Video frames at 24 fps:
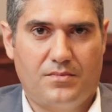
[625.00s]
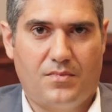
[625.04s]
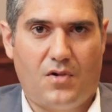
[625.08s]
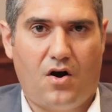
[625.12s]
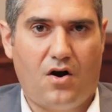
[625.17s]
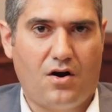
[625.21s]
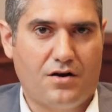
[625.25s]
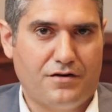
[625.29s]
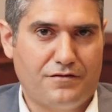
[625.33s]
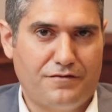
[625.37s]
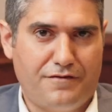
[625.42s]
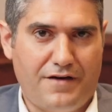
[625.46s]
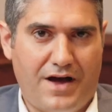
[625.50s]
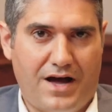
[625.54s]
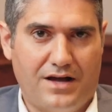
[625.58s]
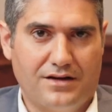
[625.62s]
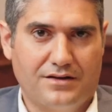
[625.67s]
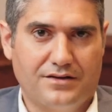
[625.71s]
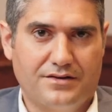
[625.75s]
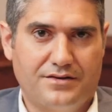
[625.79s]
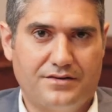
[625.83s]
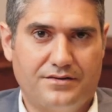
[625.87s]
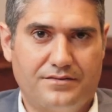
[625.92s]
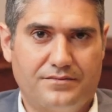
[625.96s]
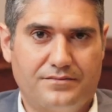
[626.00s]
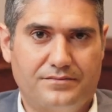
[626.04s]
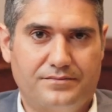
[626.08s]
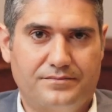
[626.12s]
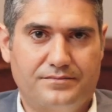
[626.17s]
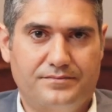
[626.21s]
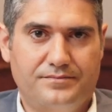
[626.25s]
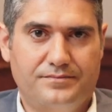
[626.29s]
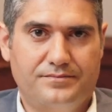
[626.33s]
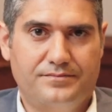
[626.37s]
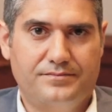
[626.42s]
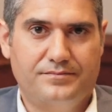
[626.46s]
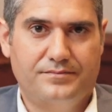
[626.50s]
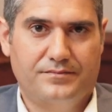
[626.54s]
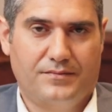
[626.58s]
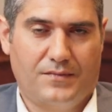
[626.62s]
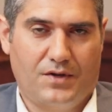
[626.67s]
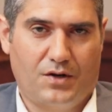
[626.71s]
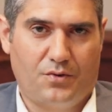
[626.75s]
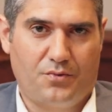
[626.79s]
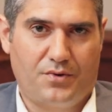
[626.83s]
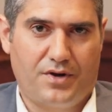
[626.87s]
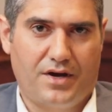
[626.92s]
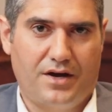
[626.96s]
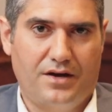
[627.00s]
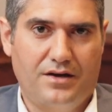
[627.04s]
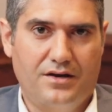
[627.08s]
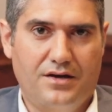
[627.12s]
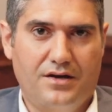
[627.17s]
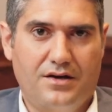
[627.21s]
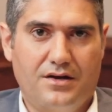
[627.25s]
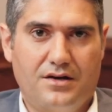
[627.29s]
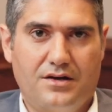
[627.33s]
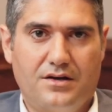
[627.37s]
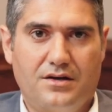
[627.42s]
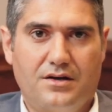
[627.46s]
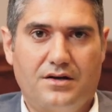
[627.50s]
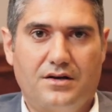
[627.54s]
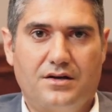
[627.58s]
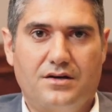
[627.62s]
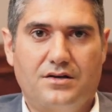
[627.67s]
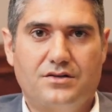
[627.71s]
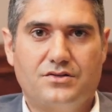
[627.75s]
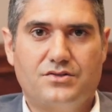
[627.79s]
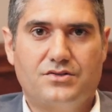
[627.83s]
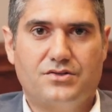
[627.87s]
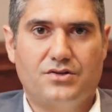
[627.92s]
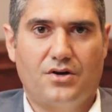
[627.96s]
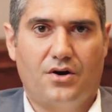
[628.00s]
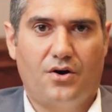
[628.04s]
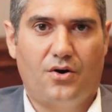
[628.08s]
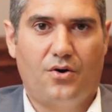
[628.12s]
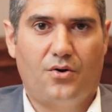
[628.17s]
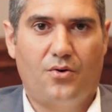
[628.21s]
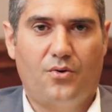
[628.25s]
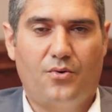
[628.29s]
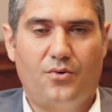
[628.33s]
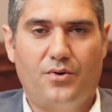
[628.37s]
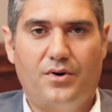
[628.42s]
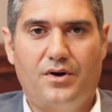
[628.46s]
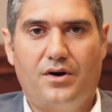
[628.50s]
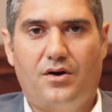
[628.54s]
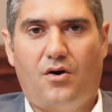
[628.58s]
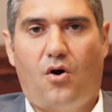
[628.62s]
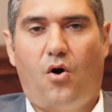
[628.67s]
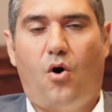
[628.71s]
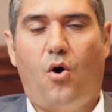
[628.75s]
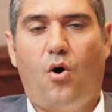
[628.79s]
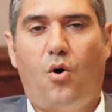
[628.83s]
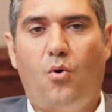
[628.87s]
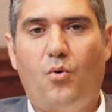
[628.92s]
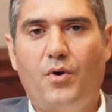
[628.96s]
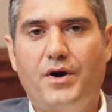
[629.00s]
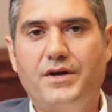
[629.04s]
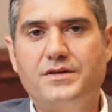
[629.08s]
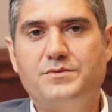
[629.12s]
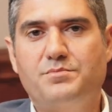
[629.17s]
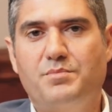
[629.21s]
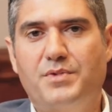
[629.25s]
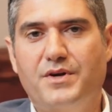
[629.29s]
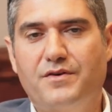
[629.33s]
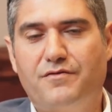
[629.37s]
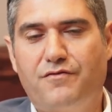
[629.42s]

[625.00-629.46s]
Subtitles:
aren't valid. Okay? So always be